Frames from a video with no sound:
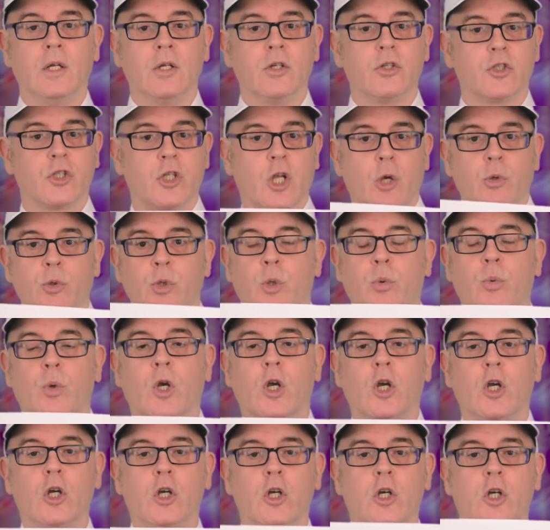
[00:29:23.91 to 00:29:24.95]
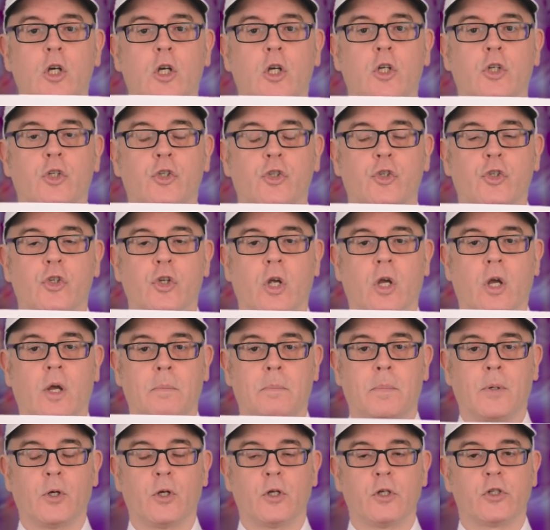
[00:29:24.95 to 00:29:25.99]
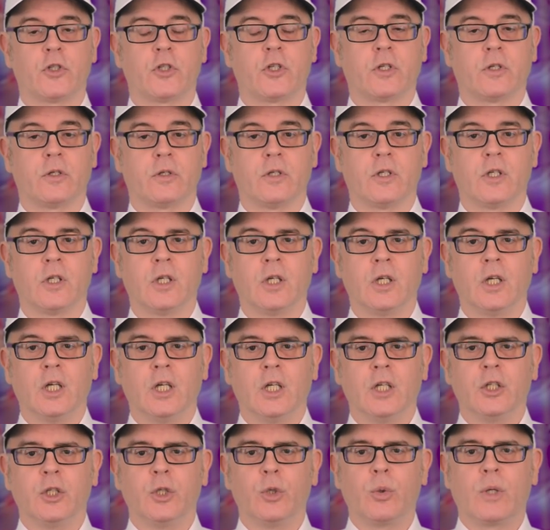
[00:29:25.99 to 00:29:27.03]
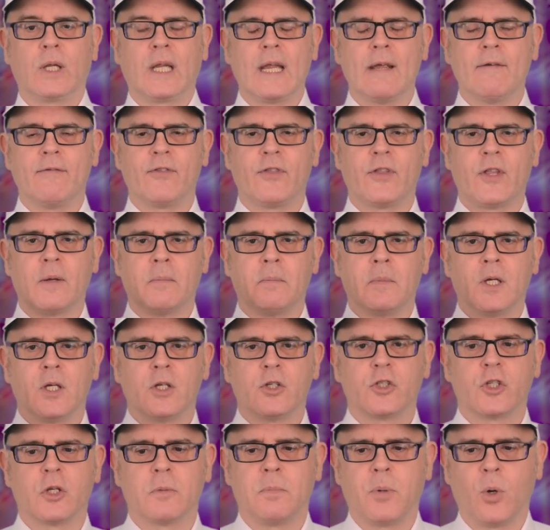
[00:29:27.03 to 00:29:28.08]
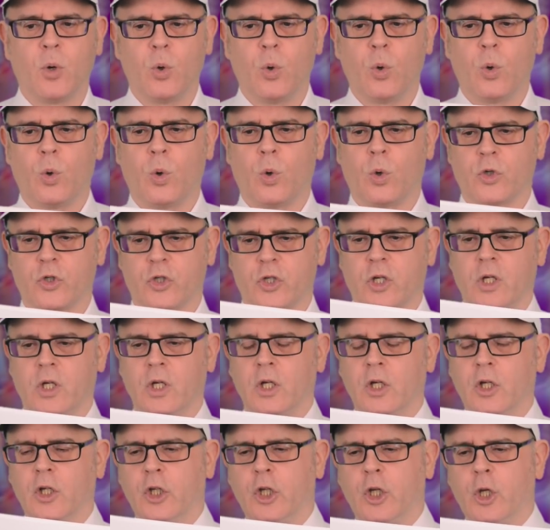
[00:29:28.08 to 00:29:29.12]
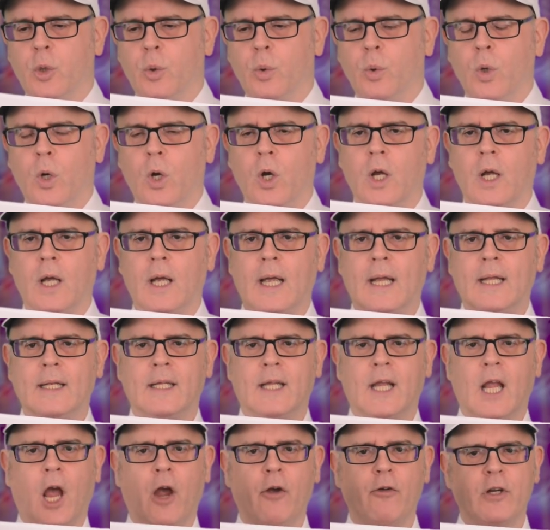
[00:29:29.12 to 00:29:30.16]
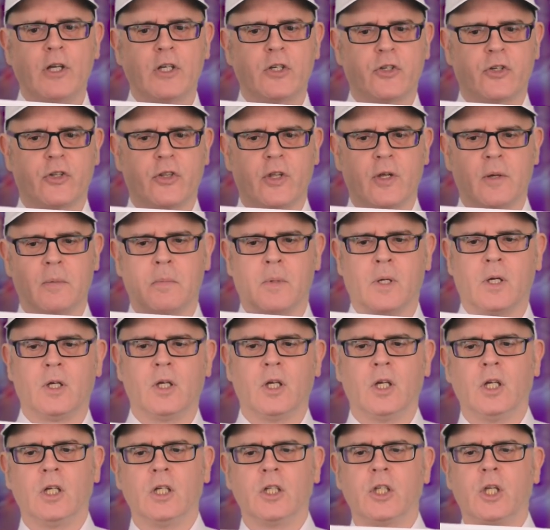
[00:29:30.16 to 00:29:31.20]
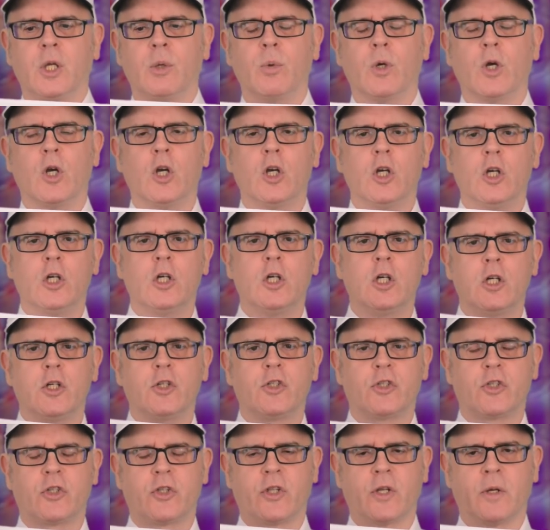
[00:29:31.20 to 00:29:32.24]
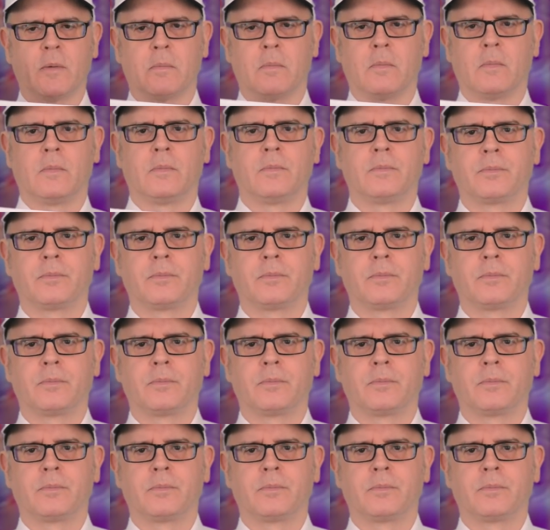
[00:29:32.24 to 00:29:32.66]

So you urge a person, you give them support, you encourage them, you urge them.